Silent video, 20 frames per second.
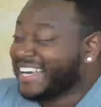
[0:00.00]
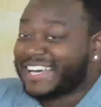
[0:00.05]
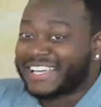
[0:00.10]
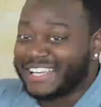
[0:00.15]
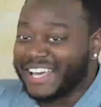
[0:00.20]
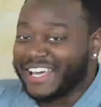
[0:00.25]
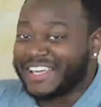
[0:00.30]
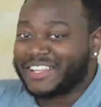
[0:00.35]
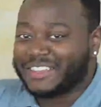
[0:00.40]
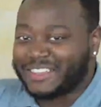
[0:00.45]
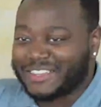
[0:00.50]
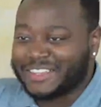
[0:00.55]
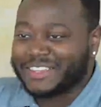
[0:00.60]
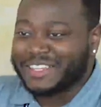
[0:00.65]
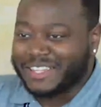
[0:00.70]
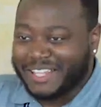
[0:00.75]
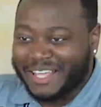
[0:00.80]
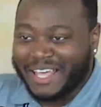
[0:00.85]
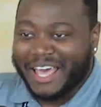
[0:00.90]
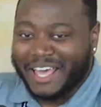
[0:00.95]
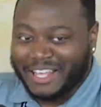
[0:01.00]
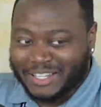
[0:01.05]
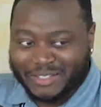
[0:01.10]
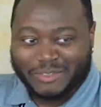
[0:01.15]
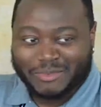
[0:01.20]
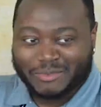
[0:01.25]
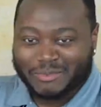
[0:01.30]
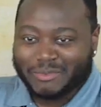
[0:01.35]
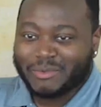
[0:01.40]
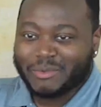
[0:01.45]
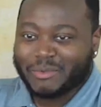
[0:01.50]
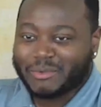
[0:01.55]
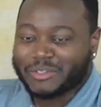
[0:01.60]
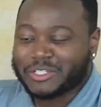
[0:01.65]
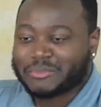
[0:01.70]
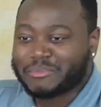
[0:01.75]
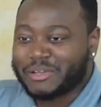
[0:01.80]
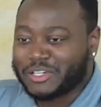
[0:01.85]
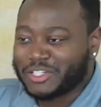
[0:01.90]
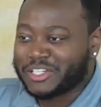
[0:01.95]
yeah, as we were
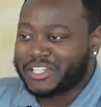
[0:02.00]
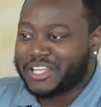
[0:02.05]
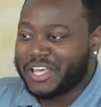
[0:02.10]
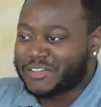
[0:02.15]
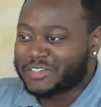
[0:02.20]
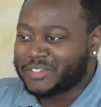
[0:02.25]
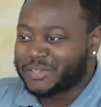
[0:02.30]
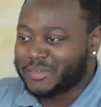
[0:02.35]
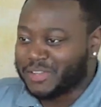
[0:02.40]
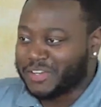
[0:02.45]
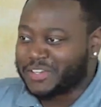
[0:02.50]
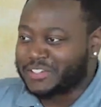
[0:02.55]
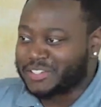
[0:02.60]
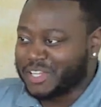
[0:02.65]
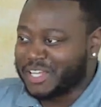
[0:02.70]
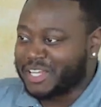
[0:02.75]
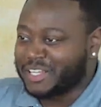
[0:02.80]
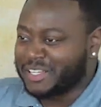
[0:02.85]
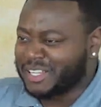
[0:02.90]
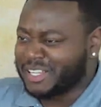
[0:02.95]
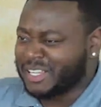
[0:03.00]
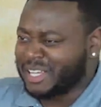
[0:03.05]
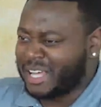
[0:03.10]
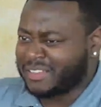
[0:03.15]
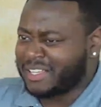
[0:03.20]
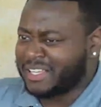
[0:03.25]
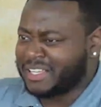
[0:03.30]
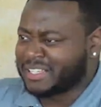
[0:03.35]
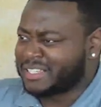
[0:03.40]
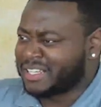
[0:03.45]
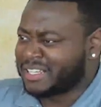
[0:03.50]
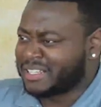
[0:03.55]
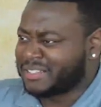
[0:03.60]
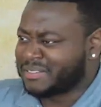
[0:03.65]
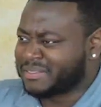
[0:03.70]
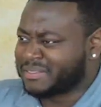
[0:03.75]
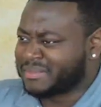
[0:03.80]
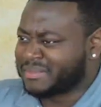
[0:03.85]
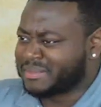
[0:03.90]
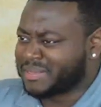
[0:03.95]
just mentioning, yeah. So there's a leak. I think it's like
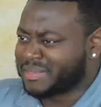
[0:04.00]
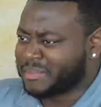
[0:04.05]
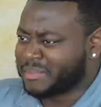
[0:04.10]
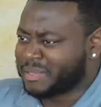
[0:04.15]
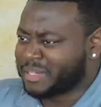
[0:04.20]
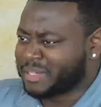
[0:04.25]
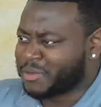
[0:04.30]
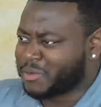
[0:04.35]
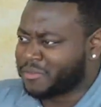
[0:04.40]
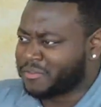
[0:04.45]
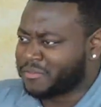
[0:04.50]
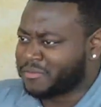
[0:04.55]
something to do with